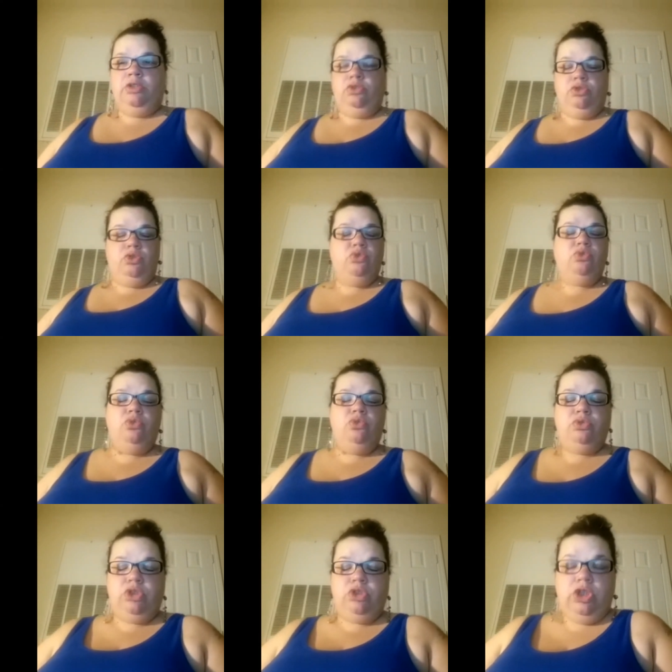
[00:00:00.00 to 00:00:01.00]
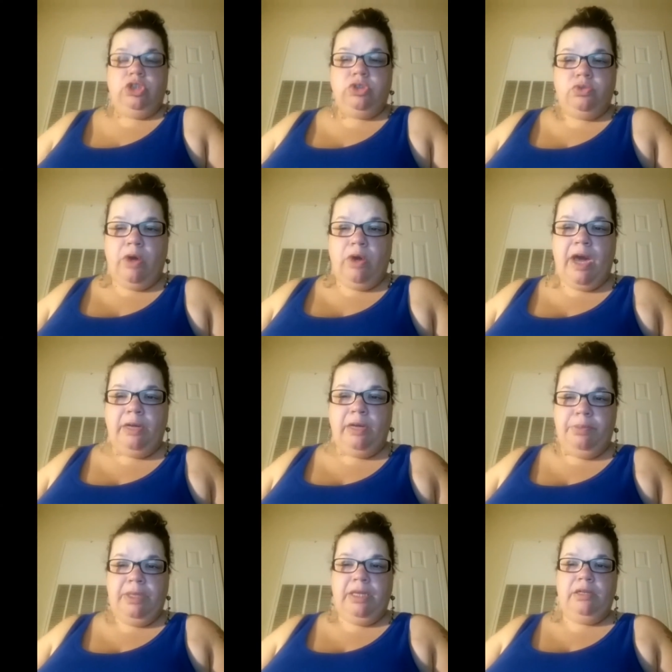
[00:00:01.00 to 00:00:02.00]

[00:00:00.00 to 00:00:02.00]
do douche quite a bit.